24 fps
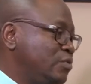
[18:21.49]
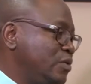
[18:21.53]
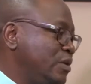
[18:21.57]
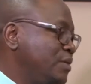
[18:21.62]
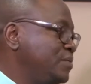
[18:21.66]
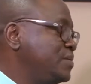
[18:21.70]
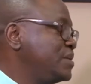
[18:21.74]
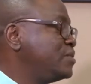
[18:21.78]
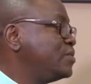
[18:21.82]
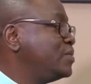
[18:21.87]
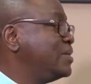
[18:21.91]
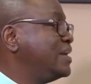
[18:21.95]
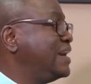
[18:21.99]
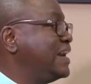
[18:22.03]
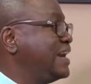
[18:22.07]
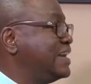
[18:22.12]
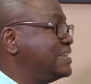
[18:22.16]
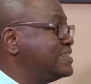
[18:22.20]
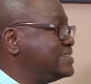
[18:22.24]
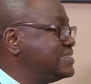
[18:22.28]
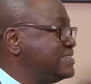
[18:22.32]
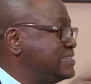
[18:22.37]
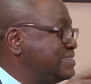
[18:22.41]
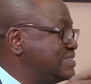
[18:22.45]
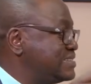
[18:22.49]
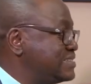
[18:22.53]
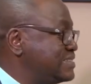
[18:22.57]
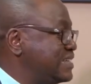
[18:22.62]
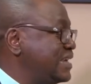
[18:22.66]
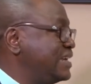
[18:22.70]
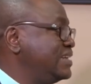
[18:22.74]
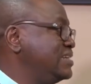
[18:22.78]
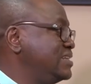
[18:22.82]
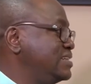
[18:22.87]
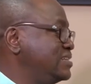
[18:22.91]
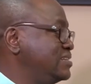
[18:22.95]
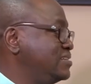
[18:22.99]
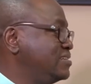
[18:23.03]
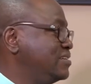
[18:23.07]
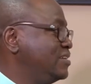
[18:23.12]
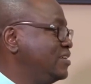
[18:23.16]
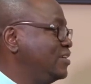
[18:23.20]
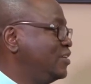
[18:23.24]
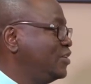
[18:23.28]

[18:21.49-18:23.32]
Ruabelwa has decided